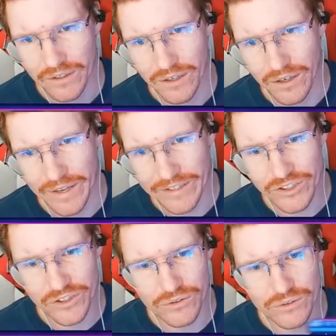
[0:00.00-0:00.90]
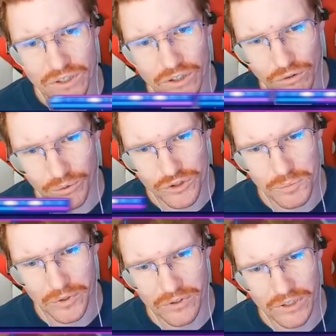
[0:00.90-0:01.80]
Execute, growth
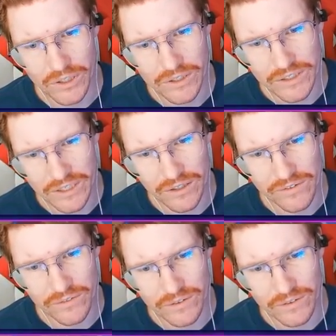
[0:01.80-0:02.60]
spurt, take a